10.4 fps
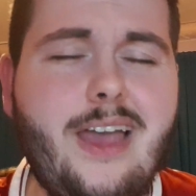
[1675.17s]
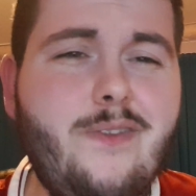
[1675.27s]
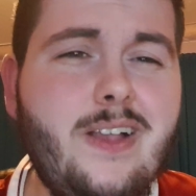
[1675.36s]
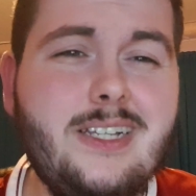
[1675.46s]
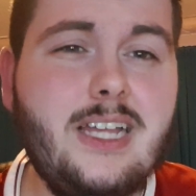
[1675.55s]

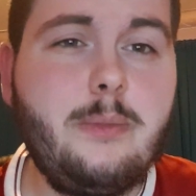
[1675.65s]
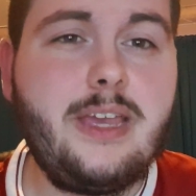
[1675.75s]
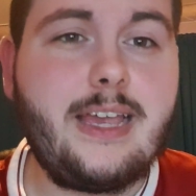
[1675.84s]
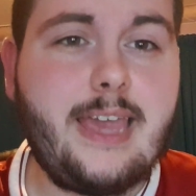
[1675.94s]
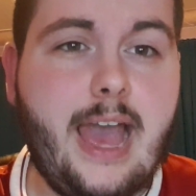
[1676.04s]
If there's going to
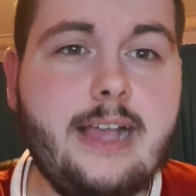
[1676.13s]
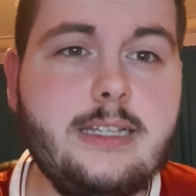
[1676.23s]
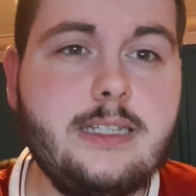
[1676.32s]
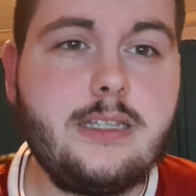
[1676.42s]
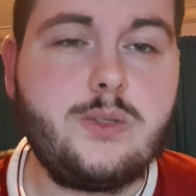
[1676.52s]
be a
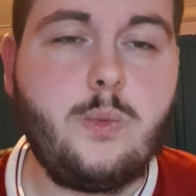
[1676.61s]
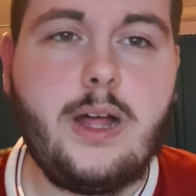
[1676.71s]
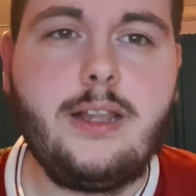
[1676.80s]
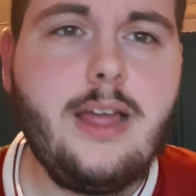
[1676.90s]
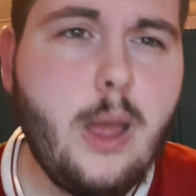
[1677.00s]
guest as
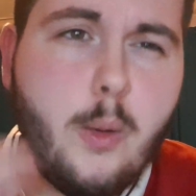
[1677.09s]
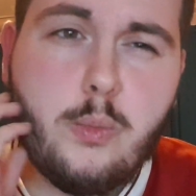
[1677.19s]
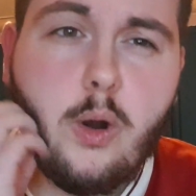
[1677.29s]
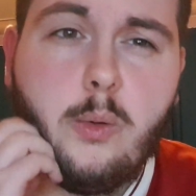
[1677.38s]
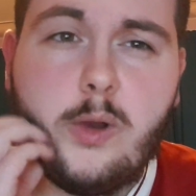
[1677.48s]
well,
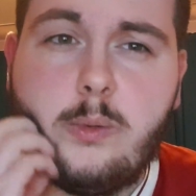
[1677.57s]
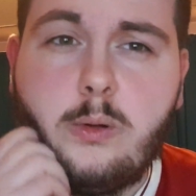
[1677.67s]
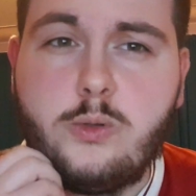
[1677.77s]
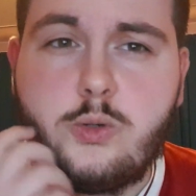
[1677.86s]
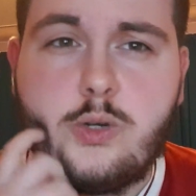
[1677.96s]
probably
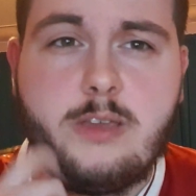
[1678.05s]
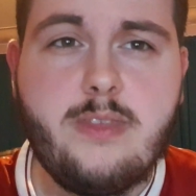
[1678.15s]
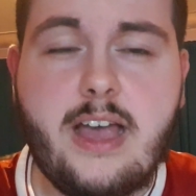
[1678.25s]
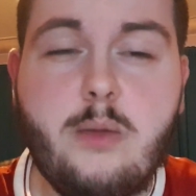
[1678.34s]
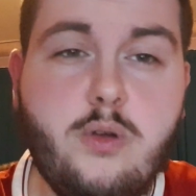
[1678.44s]
won't stream
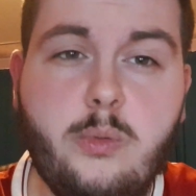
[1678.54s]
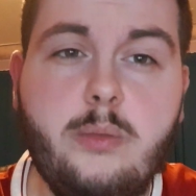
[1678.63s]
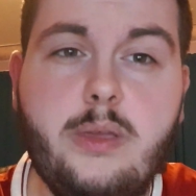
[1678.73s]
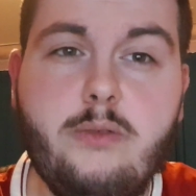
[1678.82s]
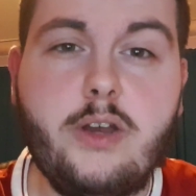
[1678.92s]
that. It'll
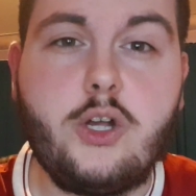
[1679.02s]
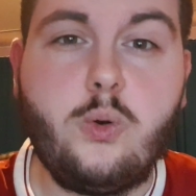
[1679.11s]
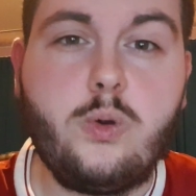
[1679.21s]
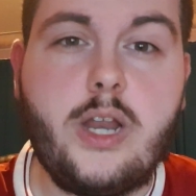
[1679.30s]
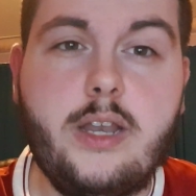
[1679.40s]
probably be
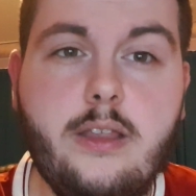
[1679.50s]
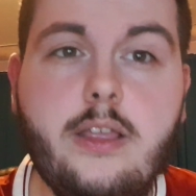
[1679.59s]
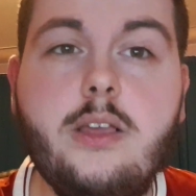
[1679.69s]
recorded.